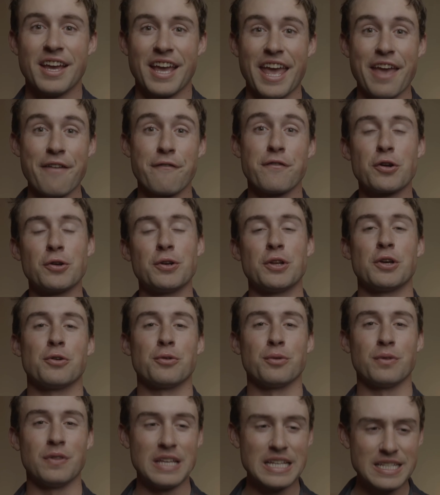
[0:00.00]
If you're
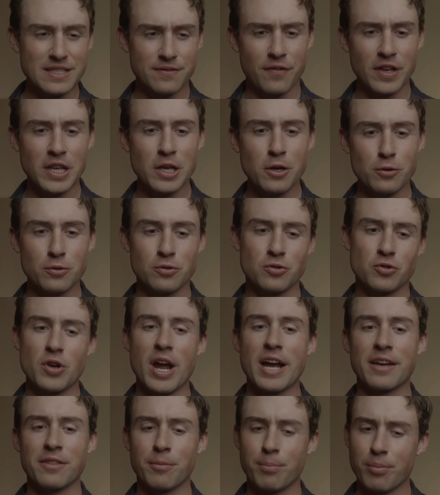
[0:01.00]
new, these videos
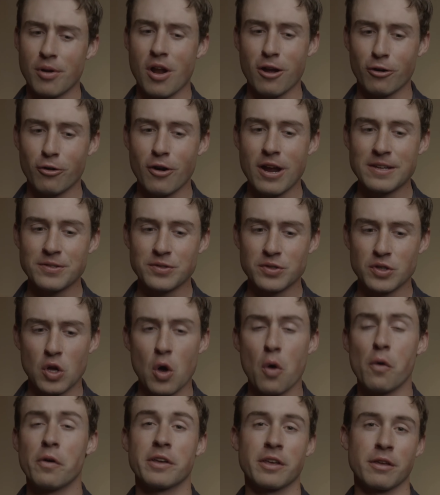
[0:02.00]
track the progress
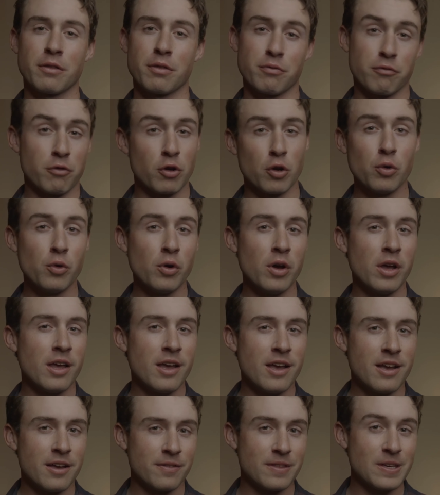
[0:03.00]
going through
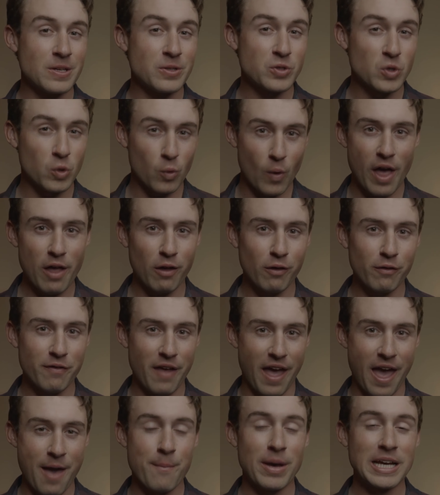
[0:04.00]
the 12
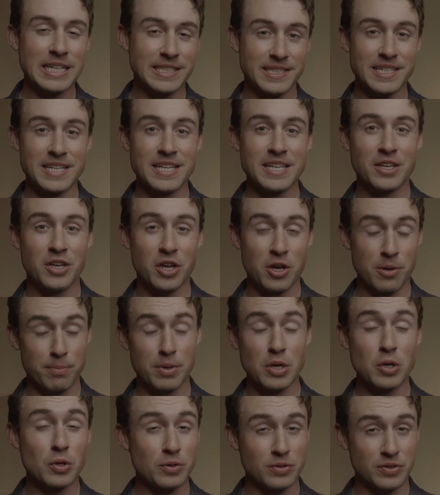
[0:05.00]
MIT computer